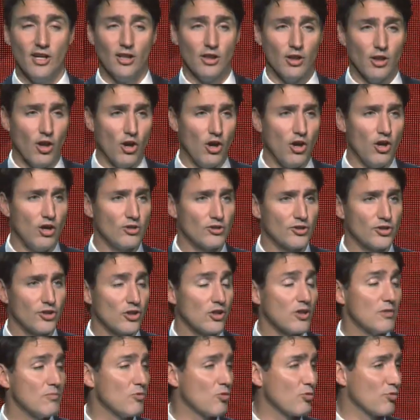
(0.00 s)

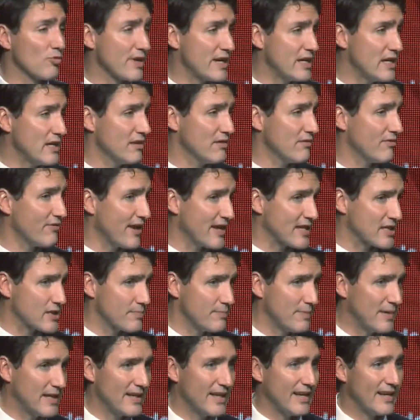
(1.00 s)
long-term
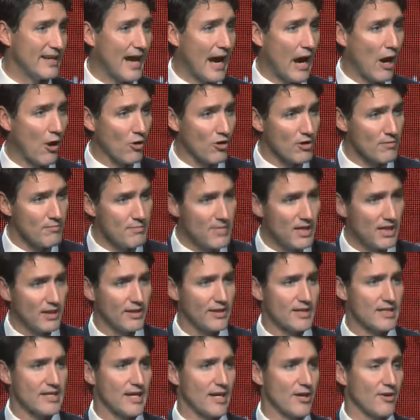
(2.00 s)
reinvestment in our
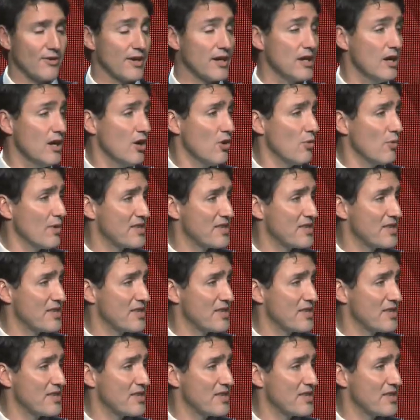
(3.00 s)
military